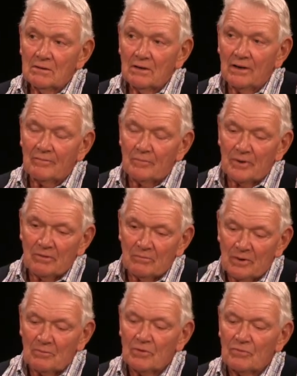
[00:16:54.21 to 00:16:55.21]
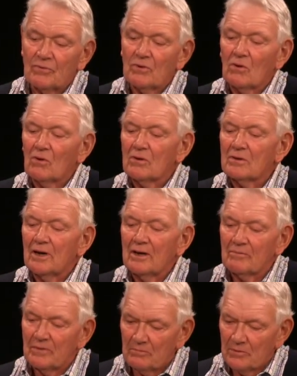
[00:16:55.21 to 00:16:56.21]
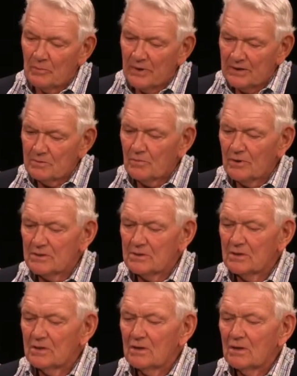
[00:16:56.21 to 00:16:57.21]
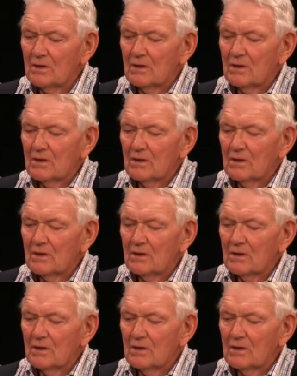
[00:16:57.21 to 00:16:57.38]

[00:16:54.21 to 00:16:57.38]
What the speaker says: I've been a member for a long time. I'm a past president.